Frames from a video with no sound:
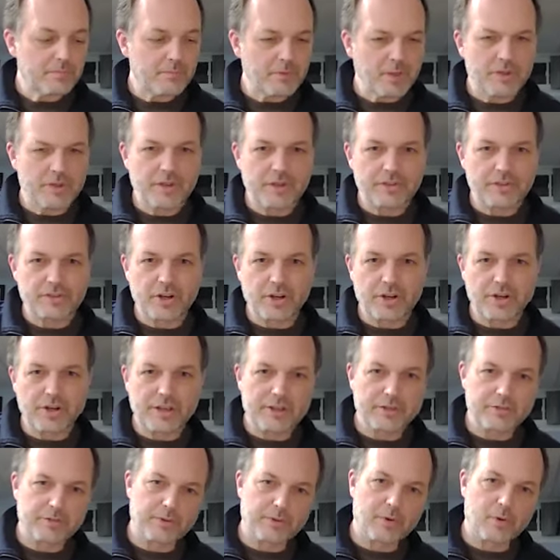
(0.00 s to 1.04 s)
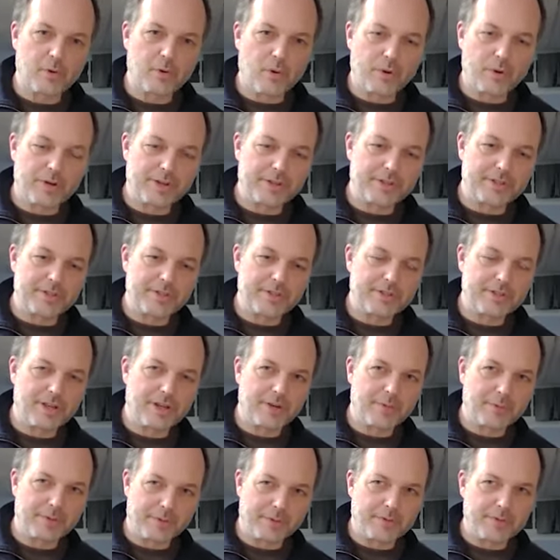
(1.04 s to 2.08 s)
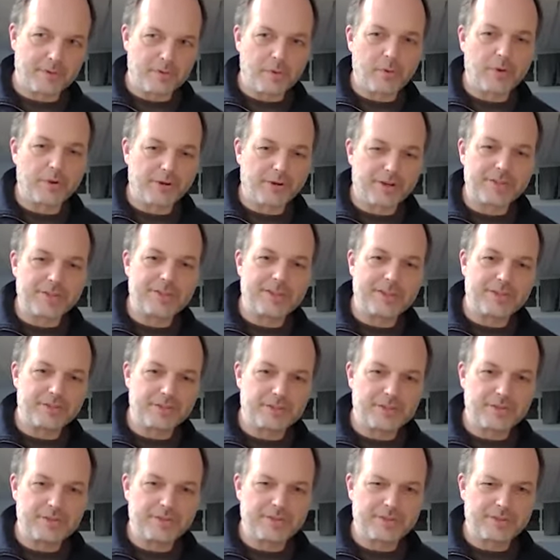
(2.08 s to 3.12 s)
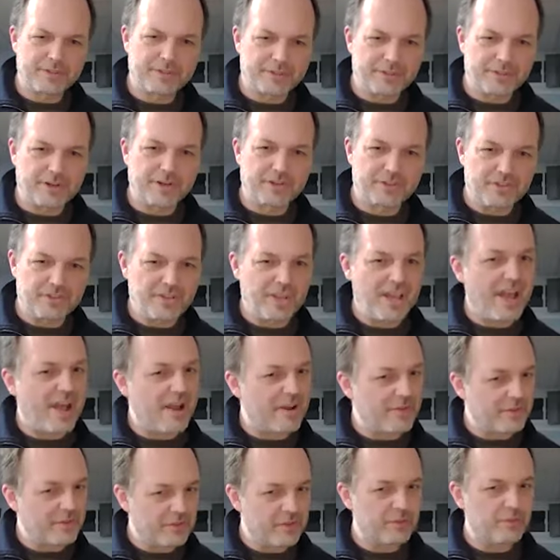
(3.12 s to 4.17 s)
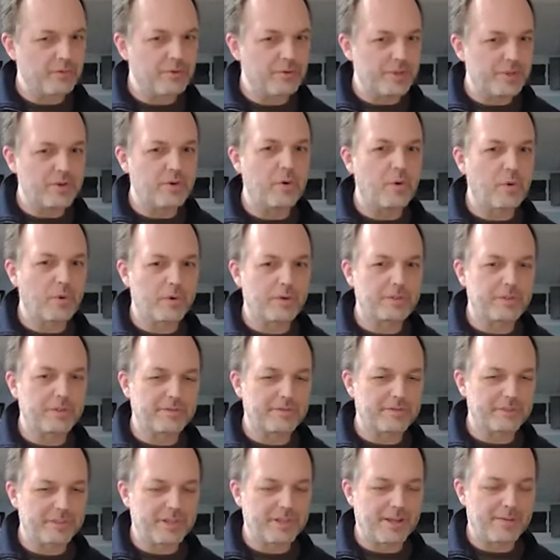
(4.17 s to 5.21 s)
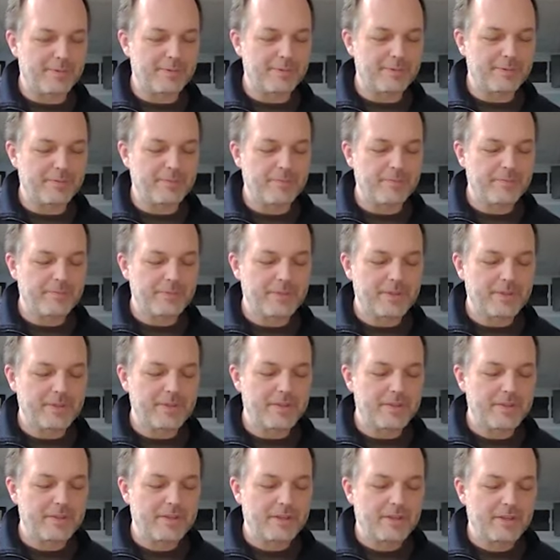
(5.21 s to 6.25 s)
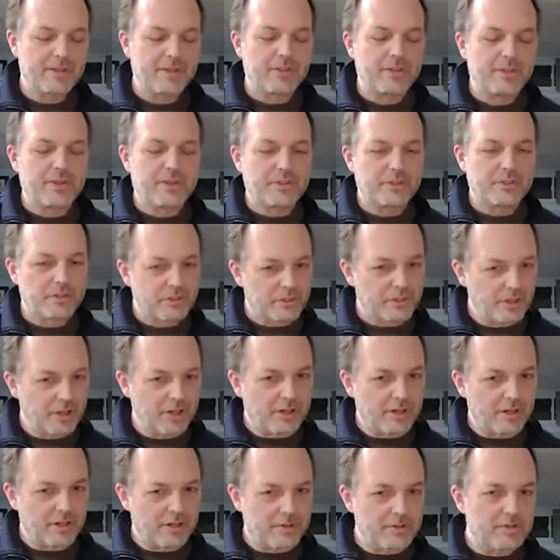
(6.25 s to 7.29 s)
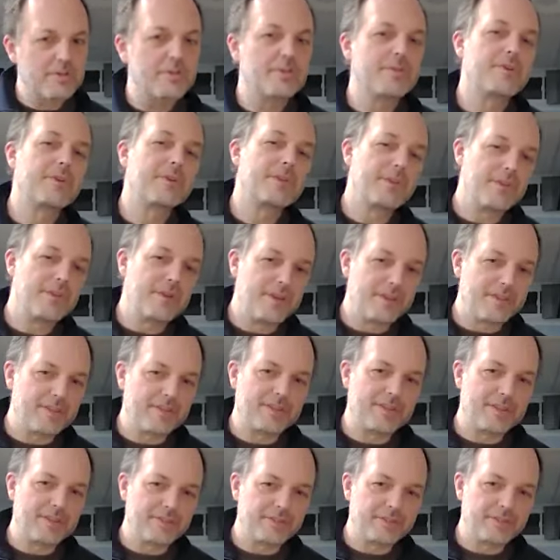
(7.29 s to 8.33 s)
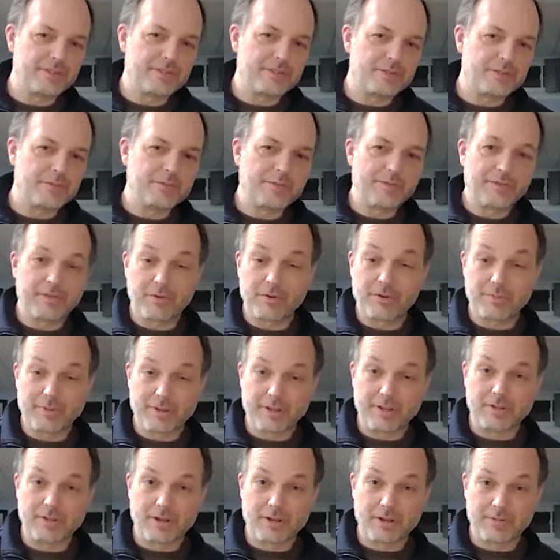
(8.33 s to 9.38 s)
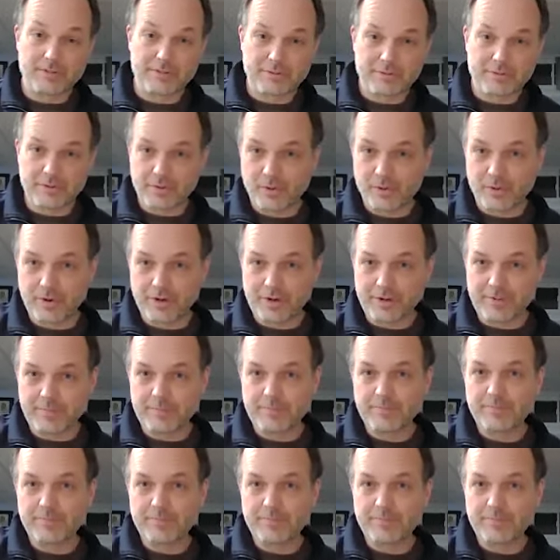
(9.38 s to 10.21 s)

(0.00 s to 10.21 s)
this song is recorded, when they recorded it, they tuned their guitars down 3/4 of a step. So, you either need to, if you want to play along with the recording,